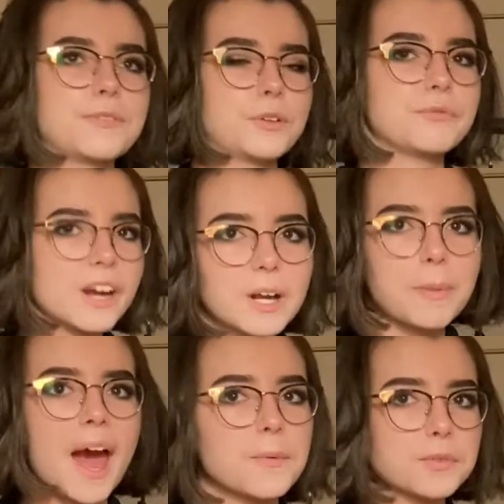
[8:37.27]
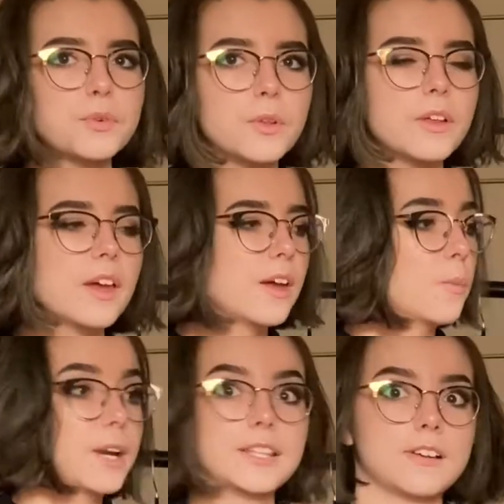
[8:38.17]
I feel very powerful
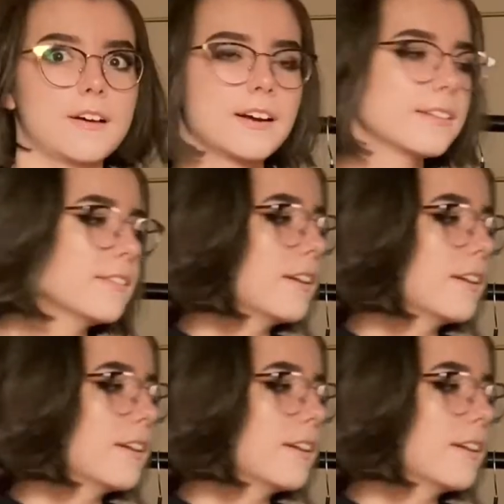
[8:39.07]
when it's on.